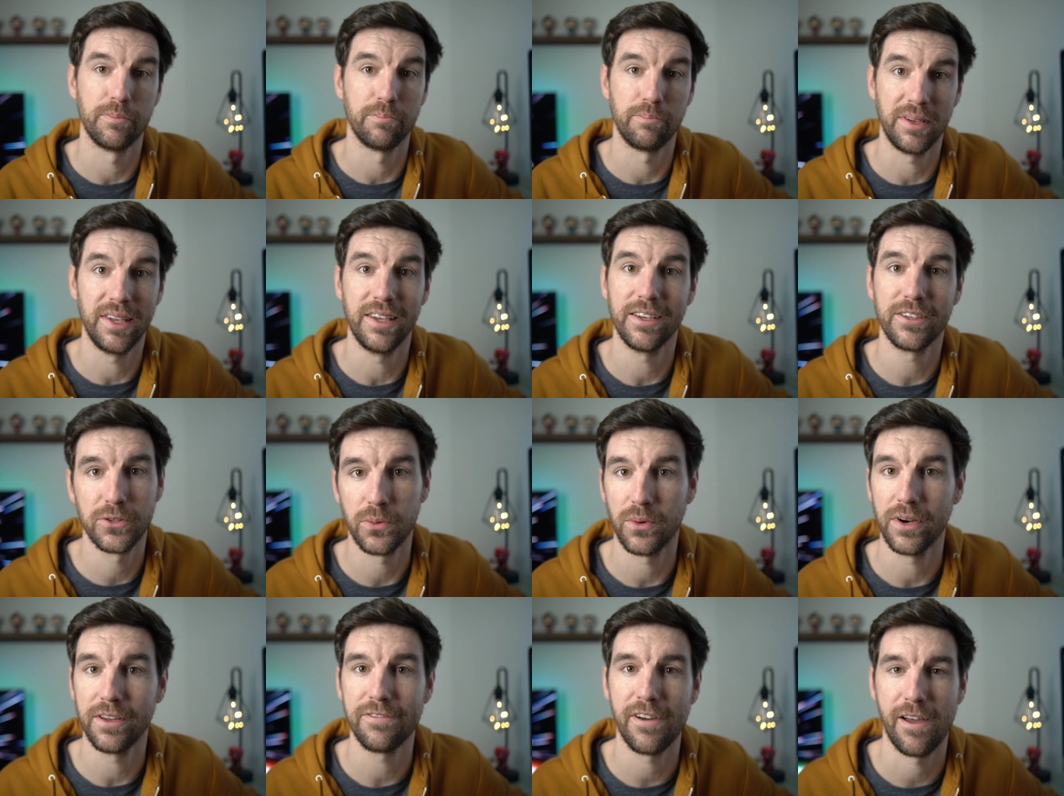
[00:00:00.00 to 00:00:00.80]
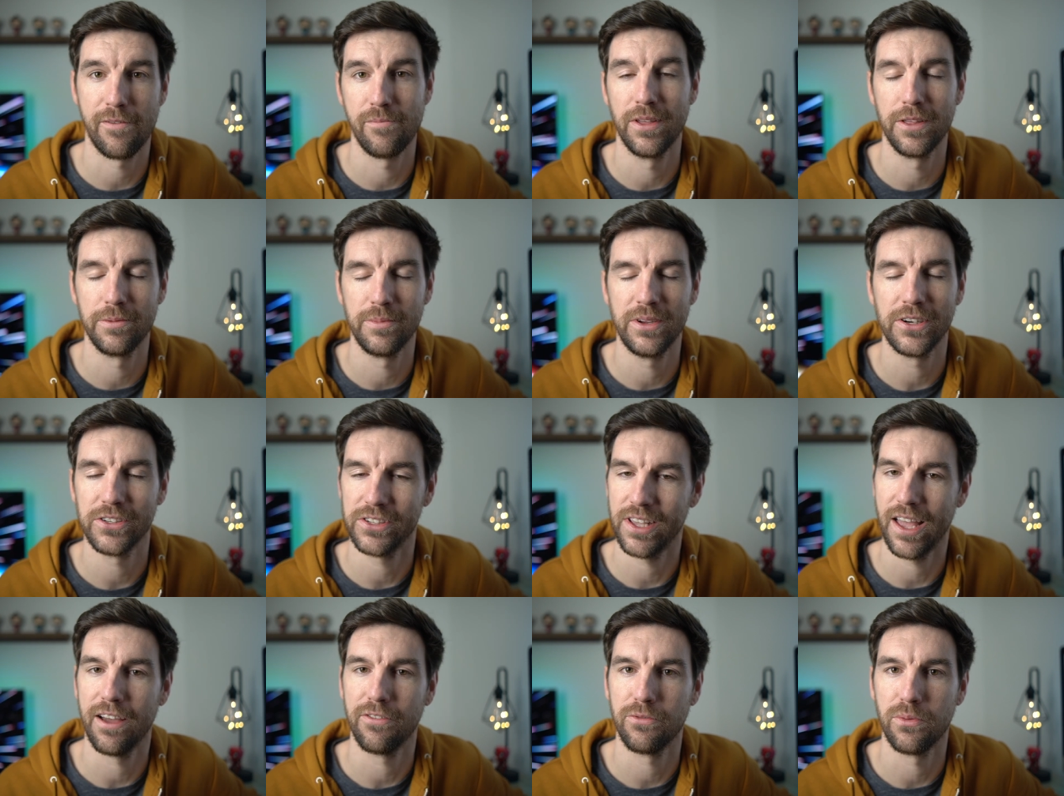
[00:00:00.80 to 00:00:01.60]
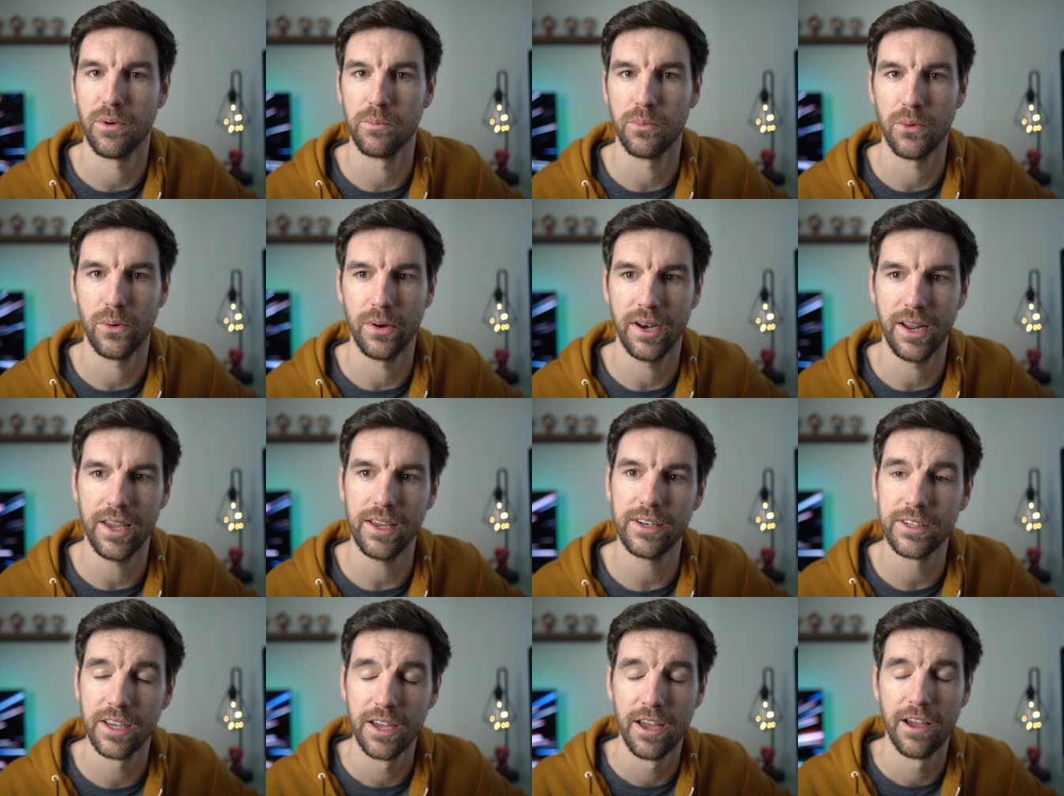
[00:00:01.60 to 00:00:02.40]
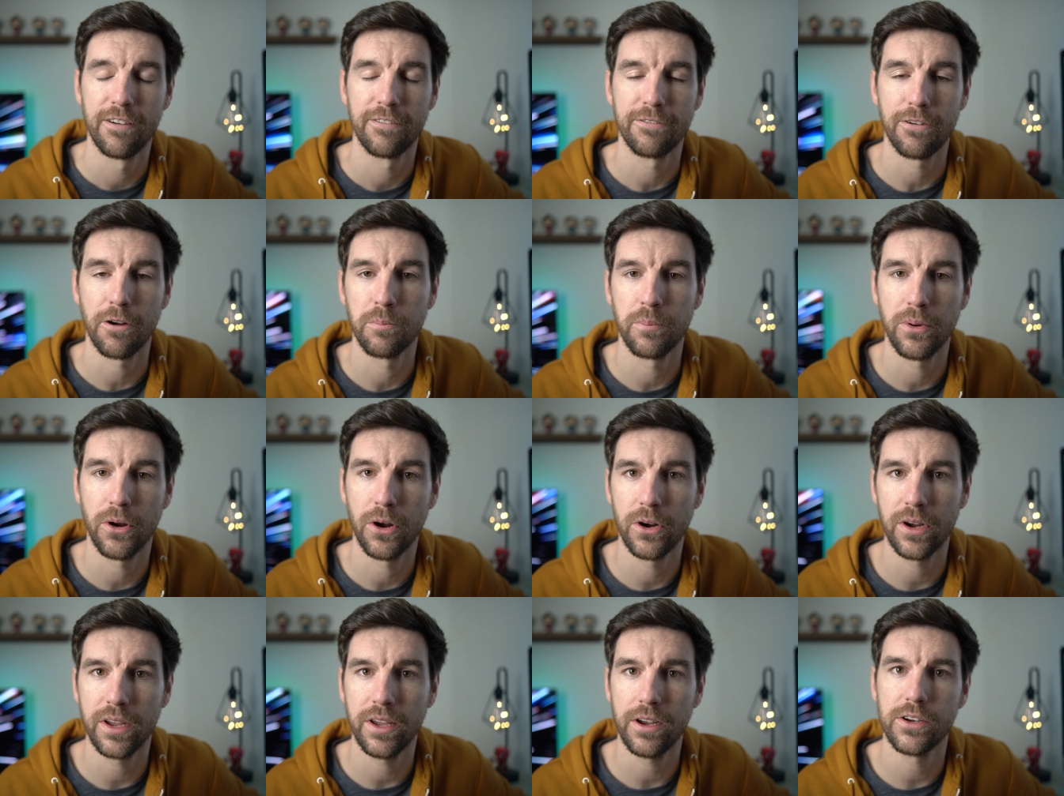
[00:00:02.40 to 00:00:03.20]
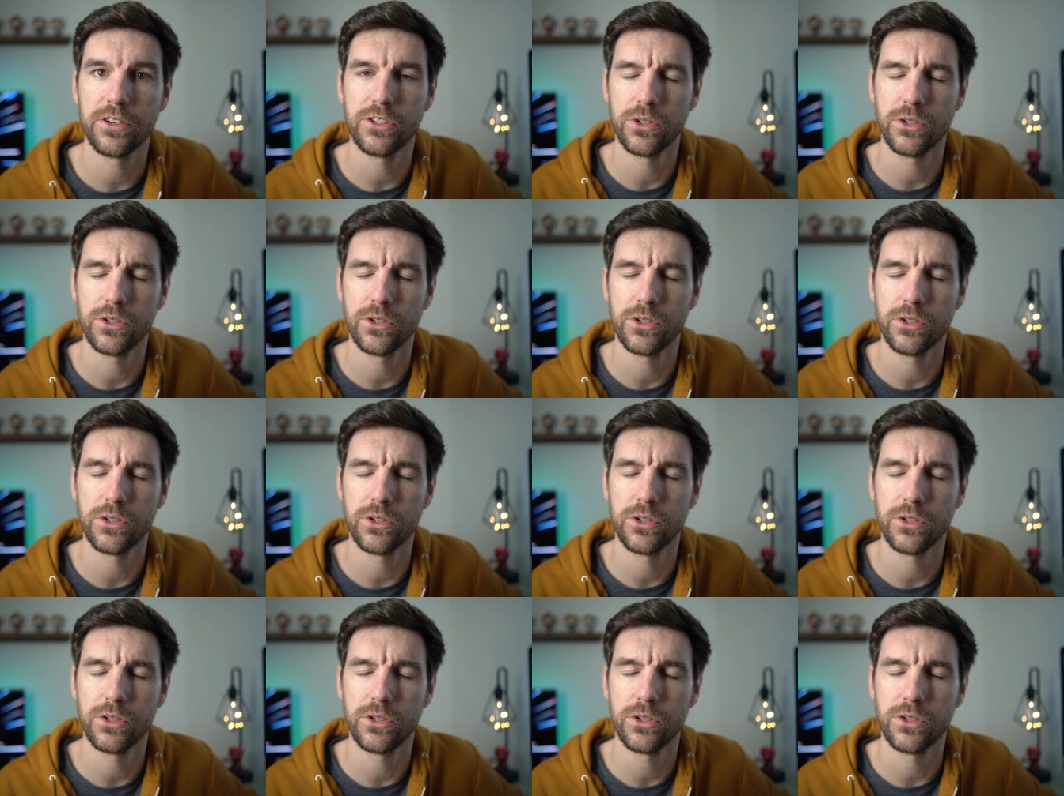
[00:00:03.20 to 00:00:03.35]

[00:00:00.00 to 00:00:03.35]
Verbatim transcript: being 25 millimeters f/1.8 from Pergear.